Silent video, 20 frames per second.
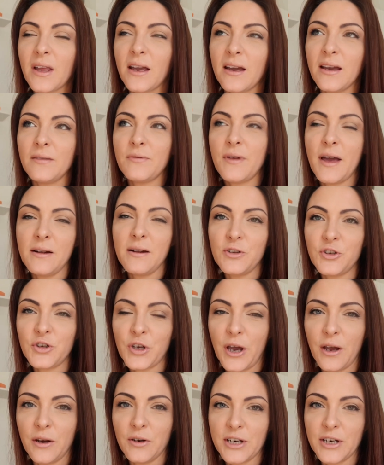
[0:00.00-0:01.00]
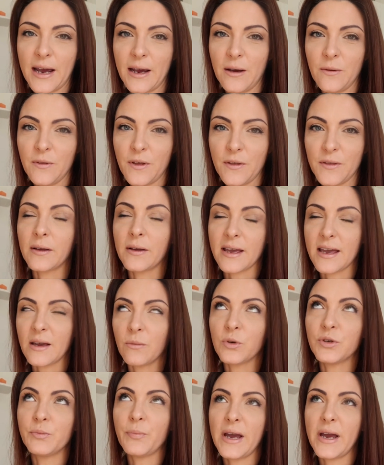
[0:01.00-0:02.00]
It then turned out that
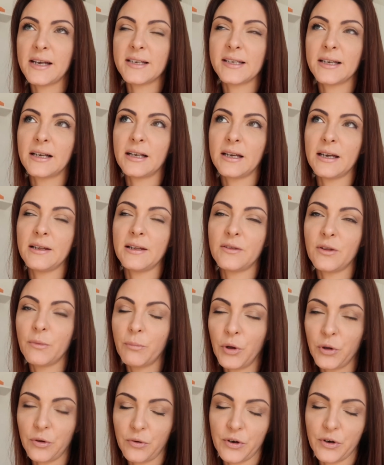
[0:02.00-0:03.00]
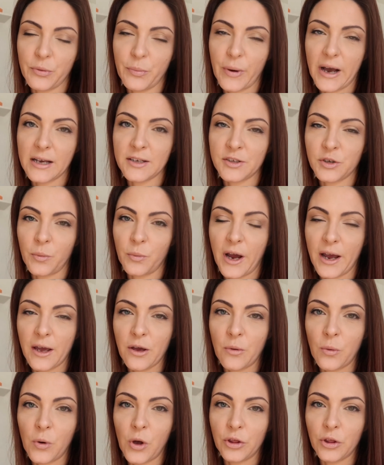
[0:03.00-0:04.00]
it was basically the mother had passed away
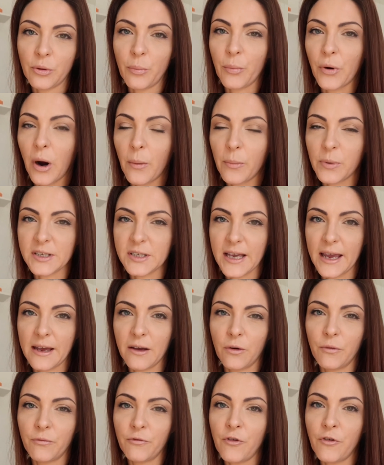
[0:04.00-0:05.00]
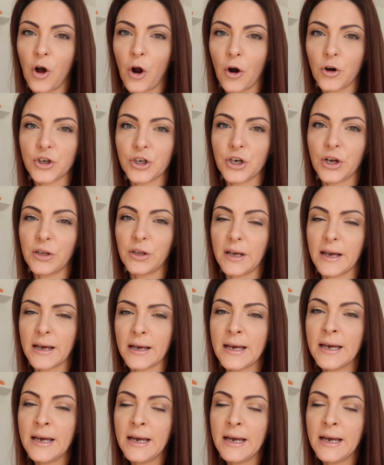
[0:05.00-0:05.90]
who owned the property, unfortunately,